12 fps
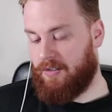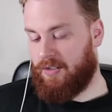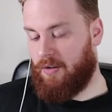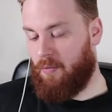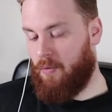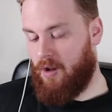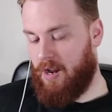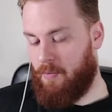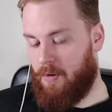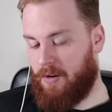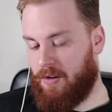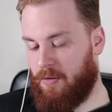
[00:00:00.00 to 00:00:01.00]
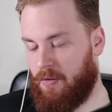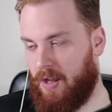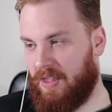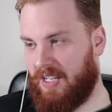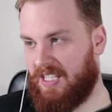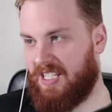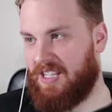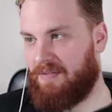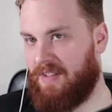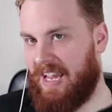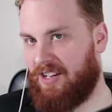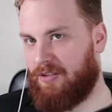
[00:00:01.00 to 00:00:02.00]
So one, I want to go, I think it's to the
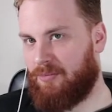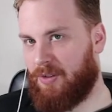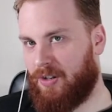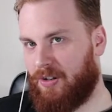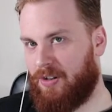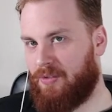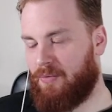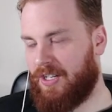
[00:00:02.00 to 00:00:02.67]
Vandal Burger,